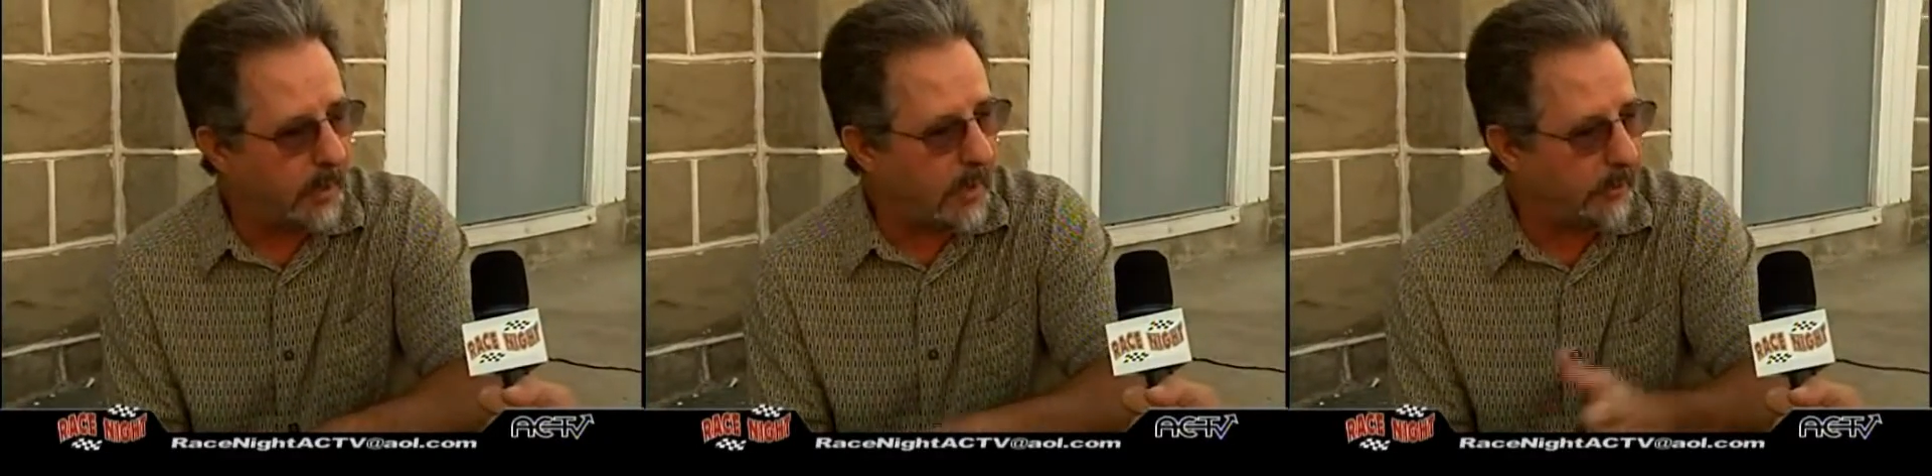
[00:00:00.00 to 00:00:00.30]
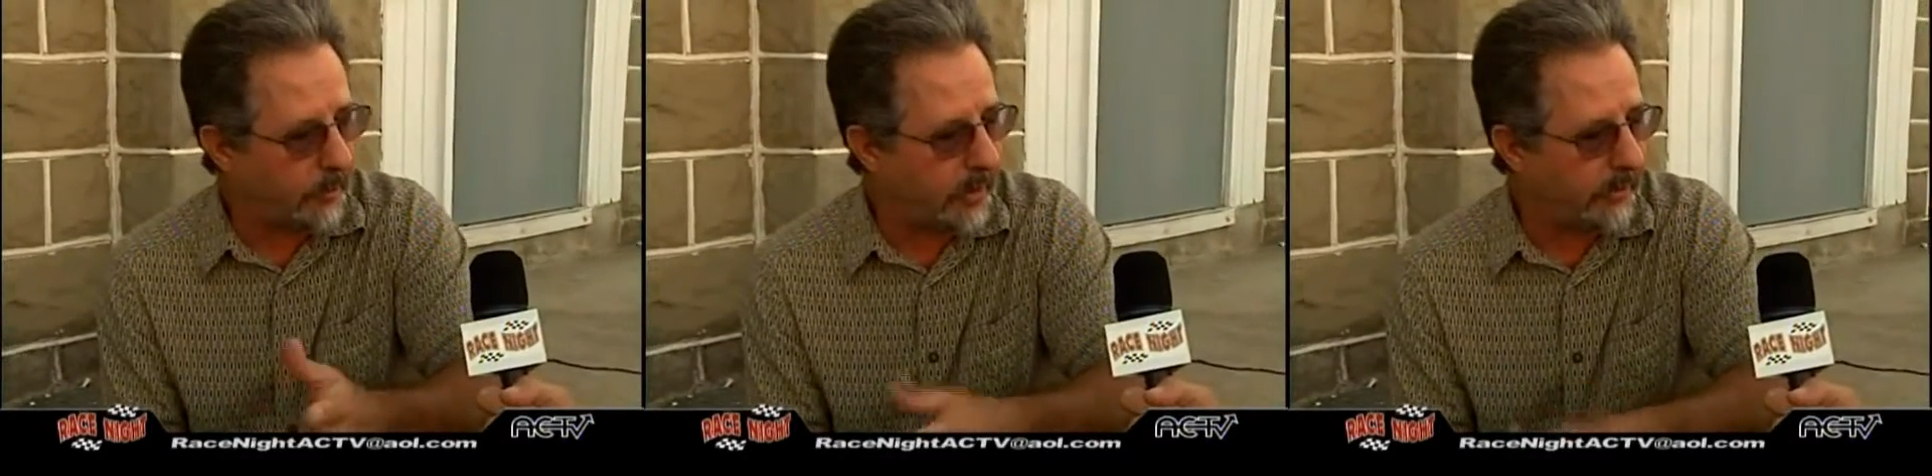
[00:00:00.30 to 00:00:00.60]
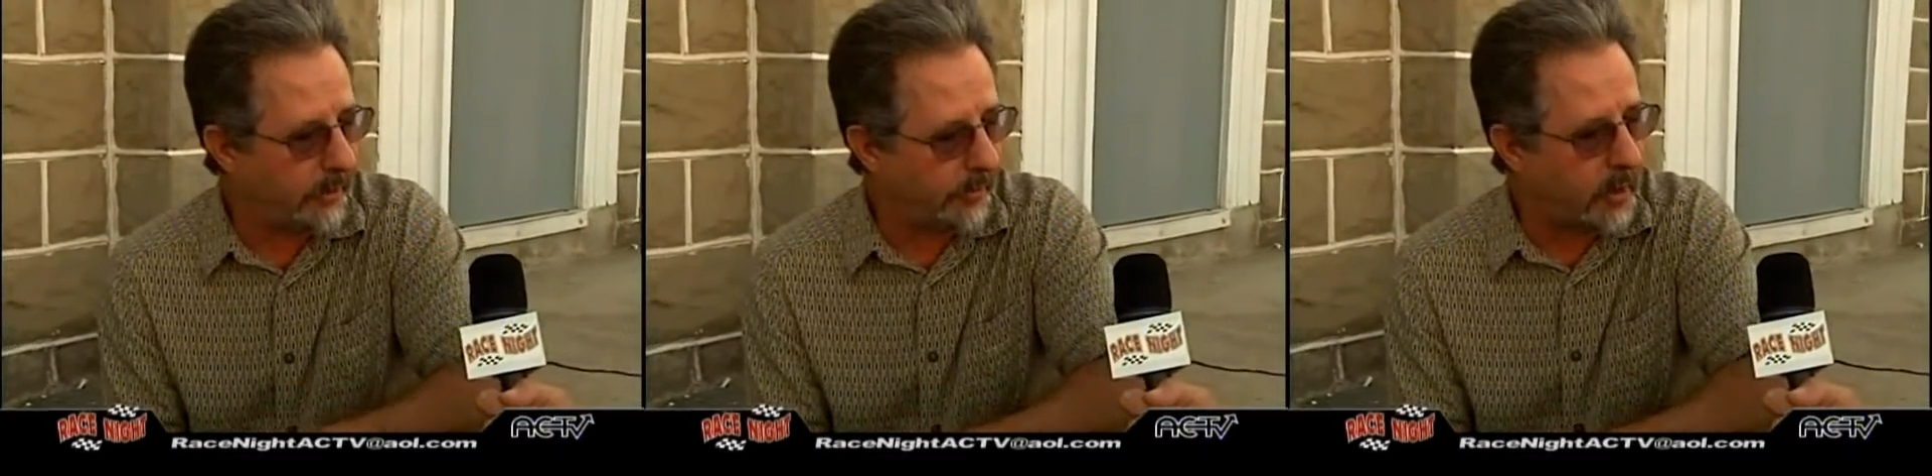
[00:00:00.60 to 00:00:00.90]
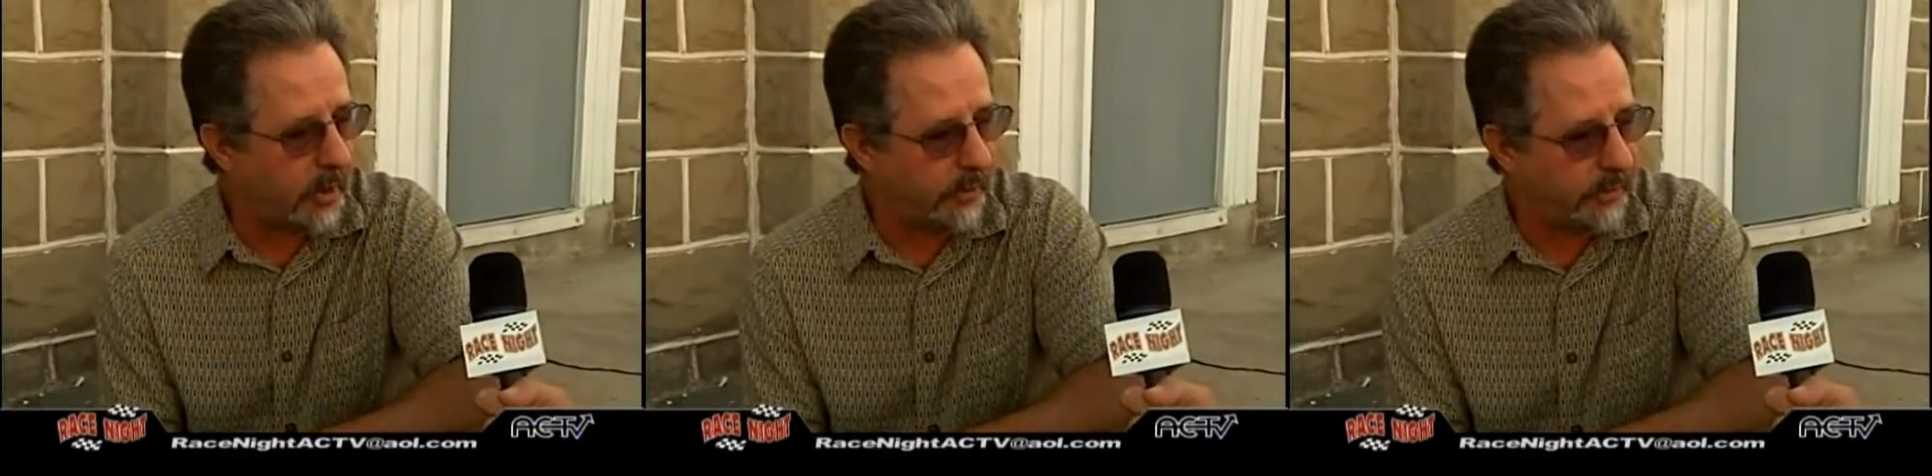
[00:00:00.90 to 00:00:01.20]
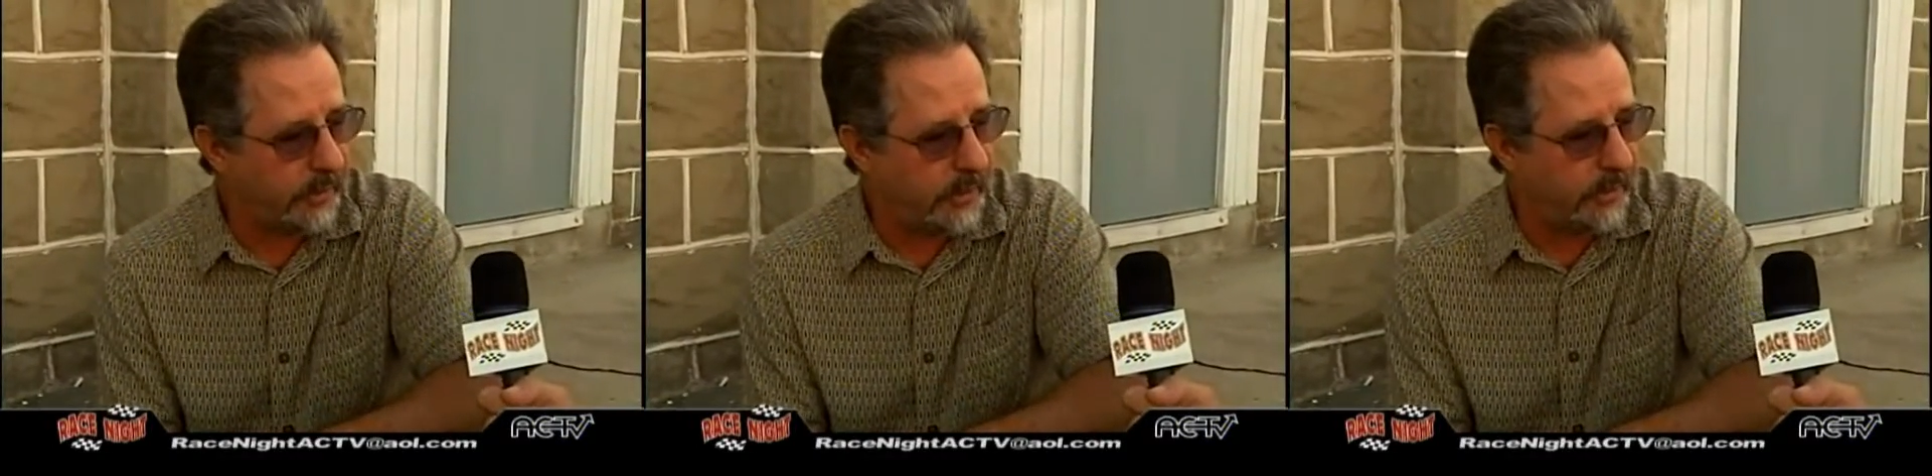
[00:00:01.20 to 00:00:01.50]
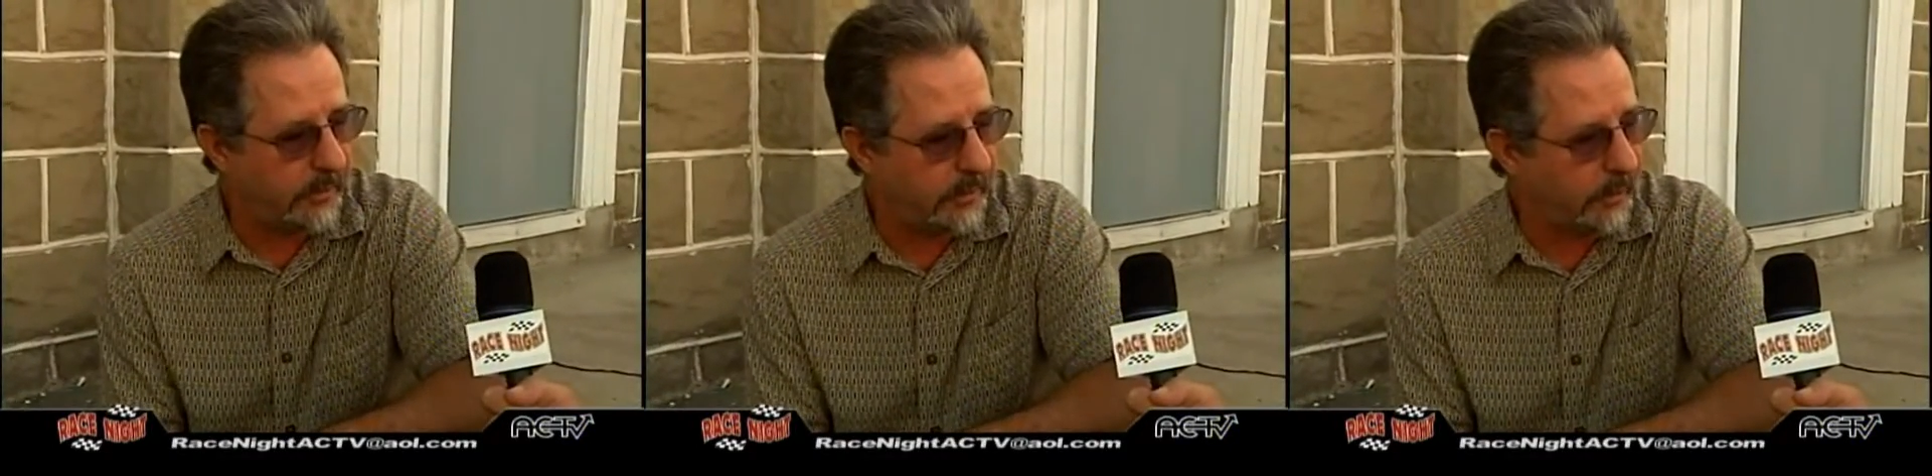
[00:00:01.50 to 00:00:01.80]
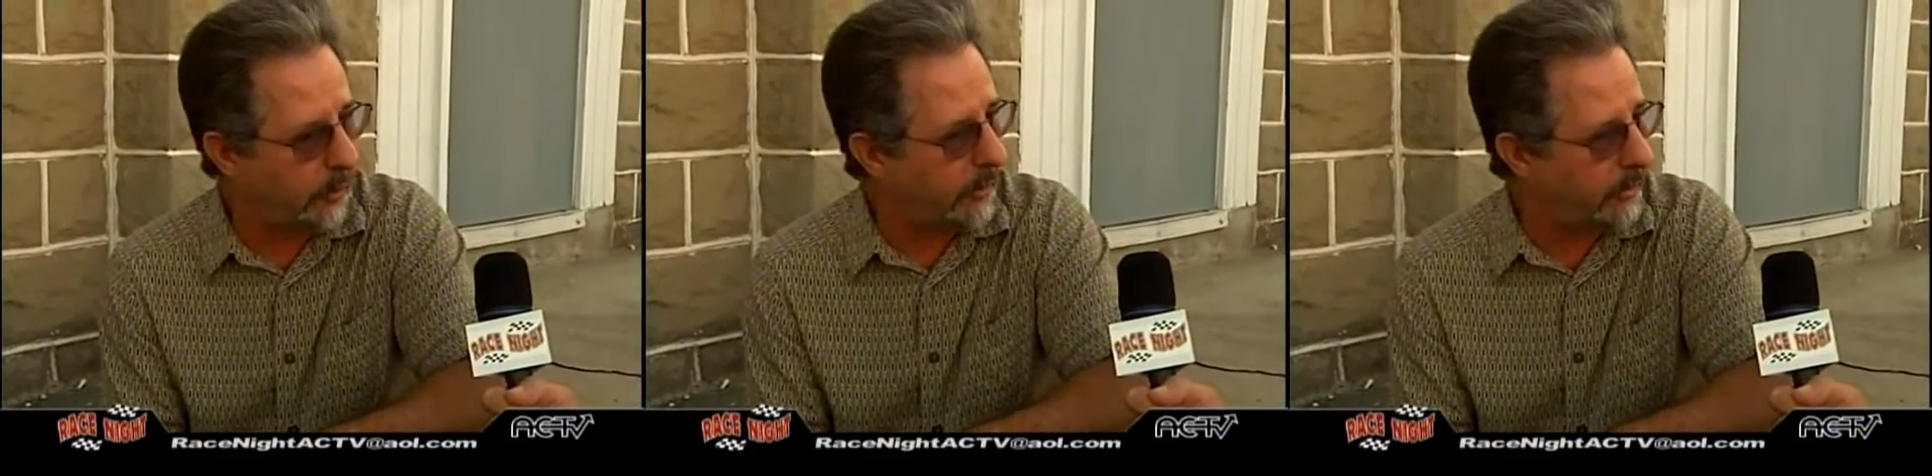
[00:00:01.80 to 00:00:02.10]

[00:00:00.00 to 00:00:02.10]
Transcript: And when I was president of Cars in